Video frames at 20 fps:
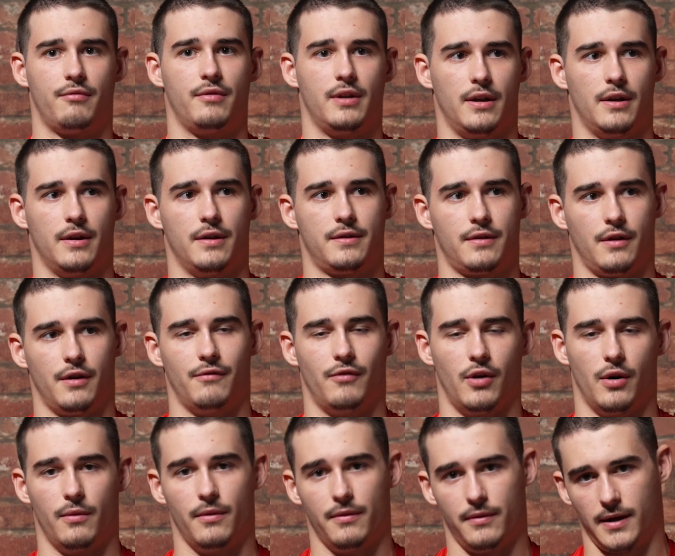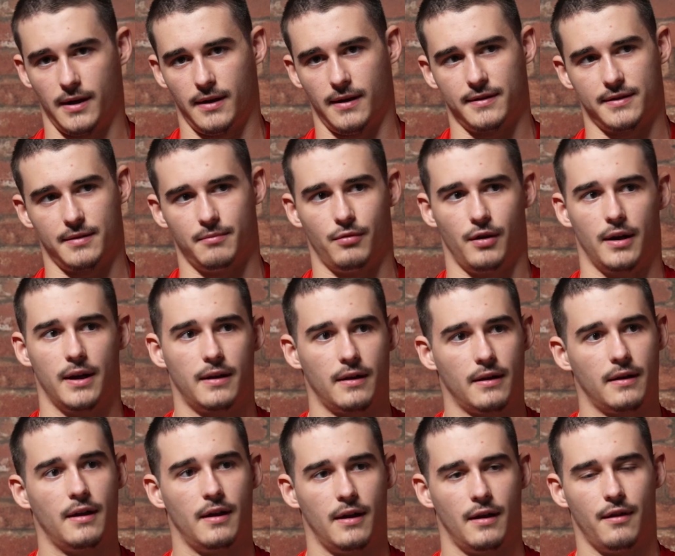years on the row, and then there's a
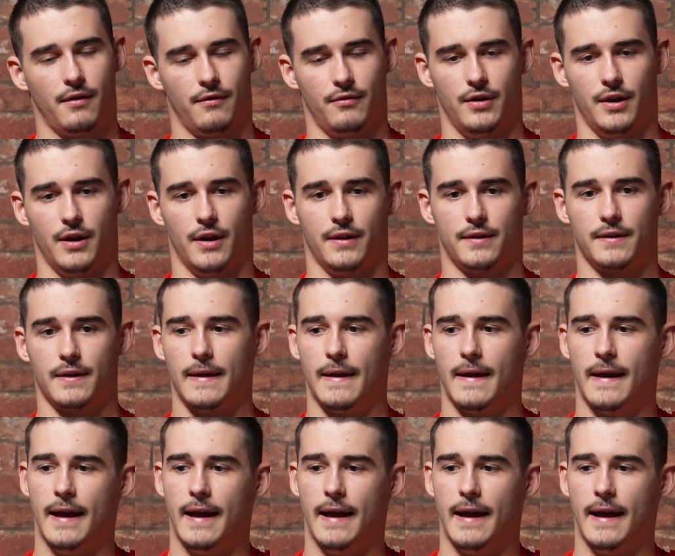break, 3 years.